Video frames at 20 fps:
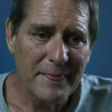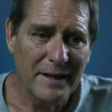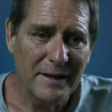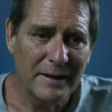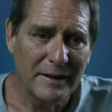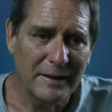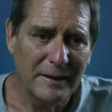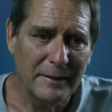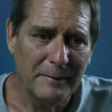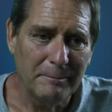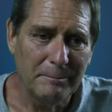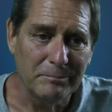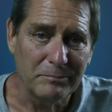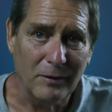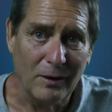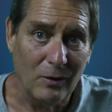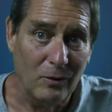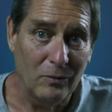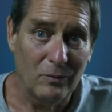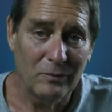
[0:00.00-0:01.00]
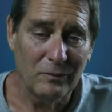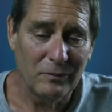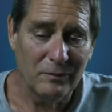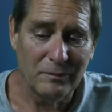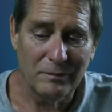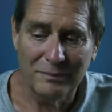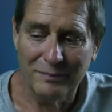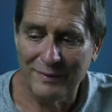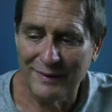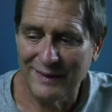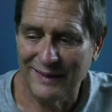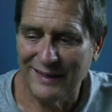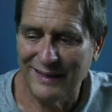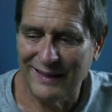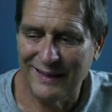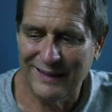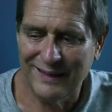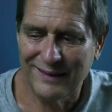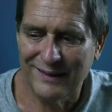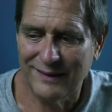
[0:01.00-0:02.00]
And
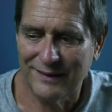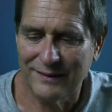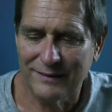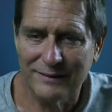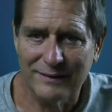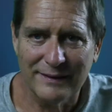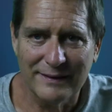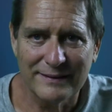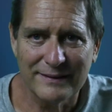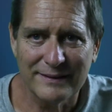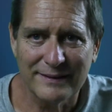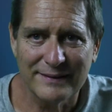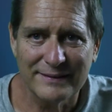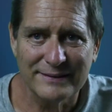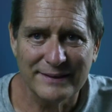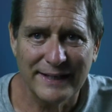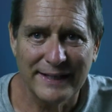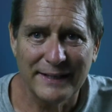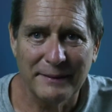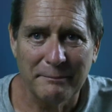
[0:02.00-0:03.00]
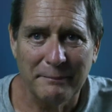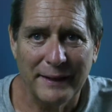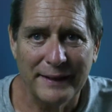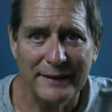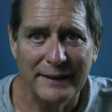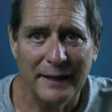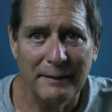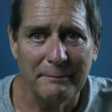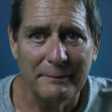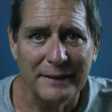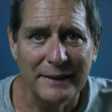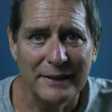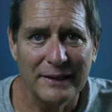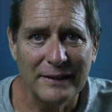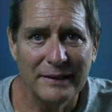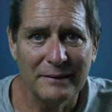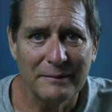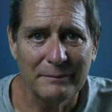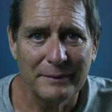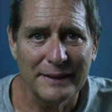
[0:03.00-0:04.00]
they're saying it might not
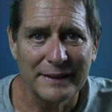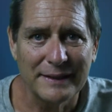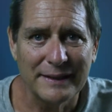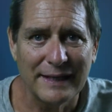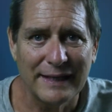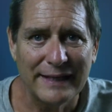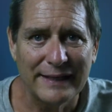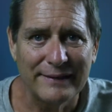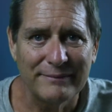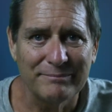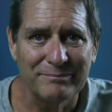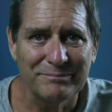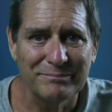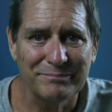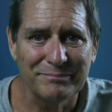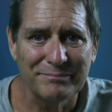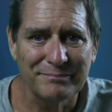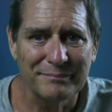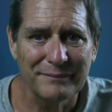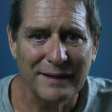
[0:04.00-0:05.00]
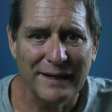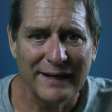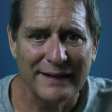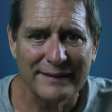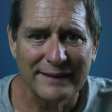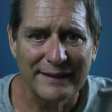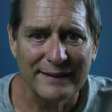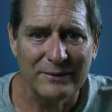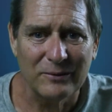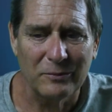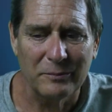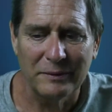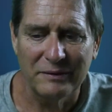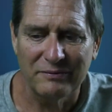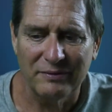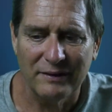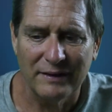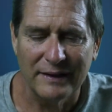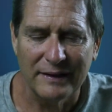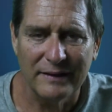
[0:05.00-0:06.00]
be, but I think it will be
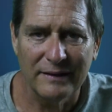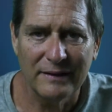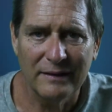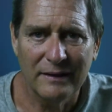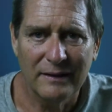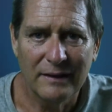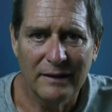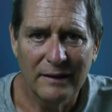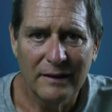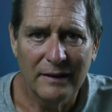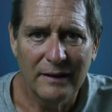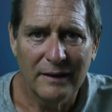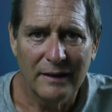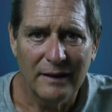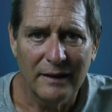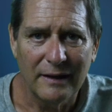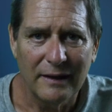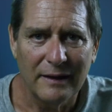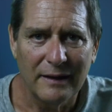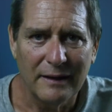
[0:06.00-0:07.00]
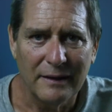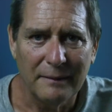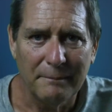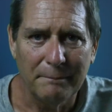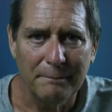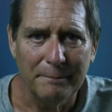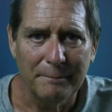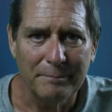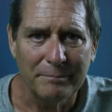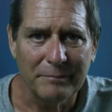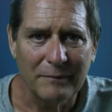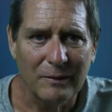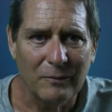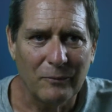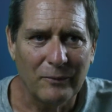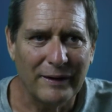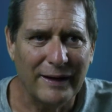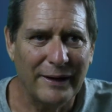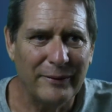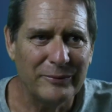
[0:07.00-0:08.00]
fine.
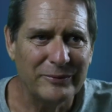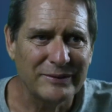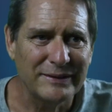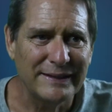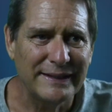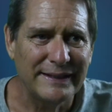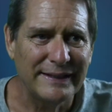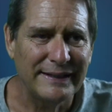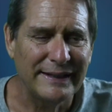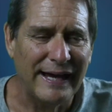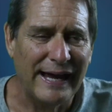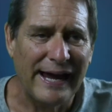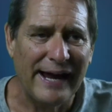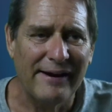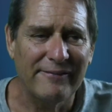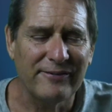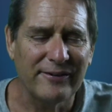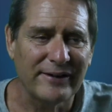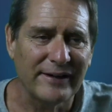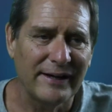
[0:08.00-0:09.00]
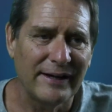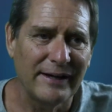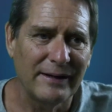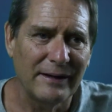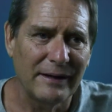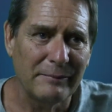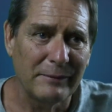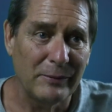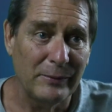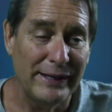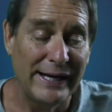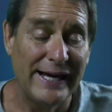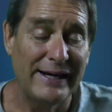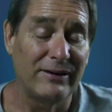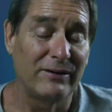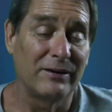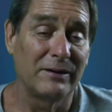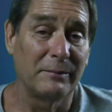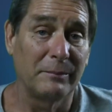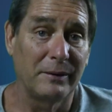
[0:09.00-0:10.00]
When I was in Africa, I mean, we had
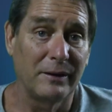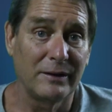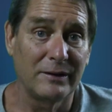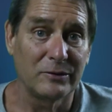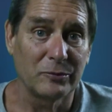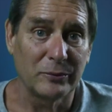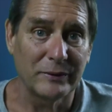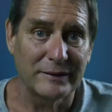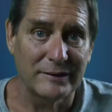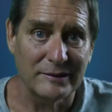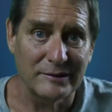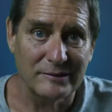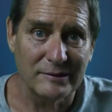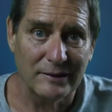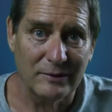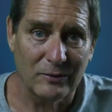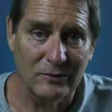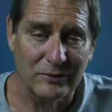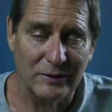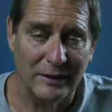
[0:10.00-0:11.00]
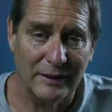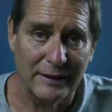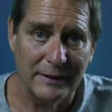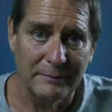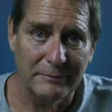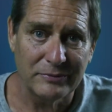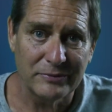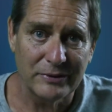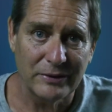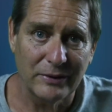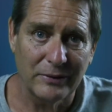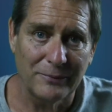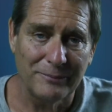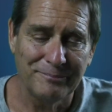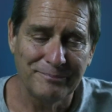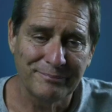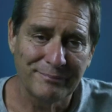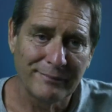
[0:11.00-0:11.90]
armed guards with us at all times, so